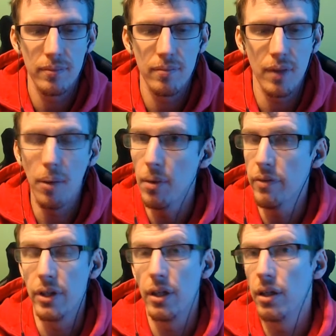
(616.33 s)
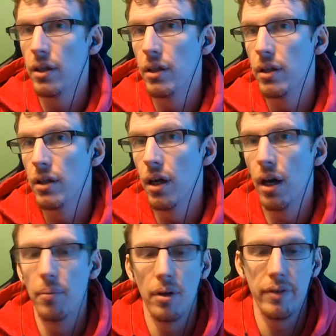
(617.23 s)
I'm loving it.
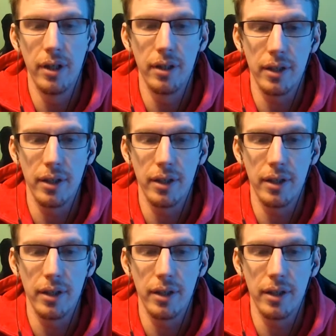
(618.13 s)
I'm loving it,